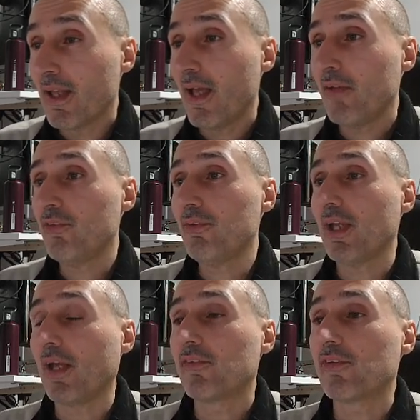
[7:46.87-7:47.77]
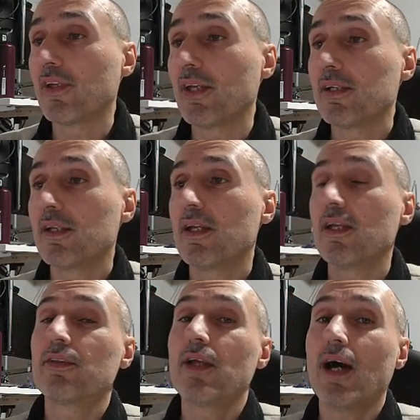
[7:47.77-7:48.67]
as you can see,
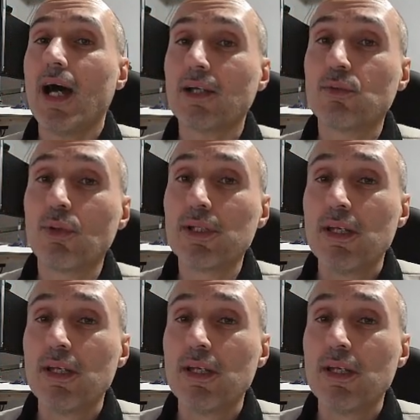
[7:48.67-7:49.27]
it actually